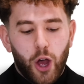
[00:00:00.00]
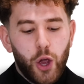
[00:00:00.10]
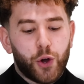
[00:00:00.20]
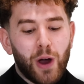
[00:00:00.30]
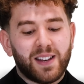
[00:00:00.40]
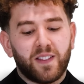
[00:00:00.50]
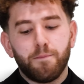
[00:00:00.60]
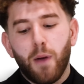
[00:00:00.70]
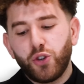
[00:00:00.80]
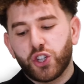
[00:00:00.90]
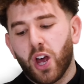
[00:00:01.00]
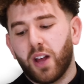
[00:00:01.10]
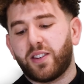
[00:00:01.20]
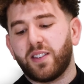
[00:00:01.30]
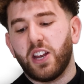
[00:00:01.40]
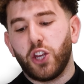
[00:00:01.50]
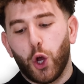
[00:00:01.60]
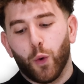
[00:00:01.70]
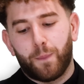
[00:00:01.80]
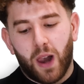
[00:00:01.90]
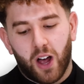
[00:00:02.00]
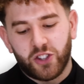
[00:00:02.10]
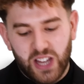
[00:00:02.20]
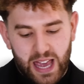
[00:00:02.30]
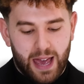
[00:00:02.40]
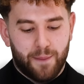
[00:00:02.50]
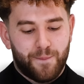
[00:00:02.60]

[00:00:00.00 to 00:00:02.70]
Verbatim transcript: Who created the most chances in Europe last year?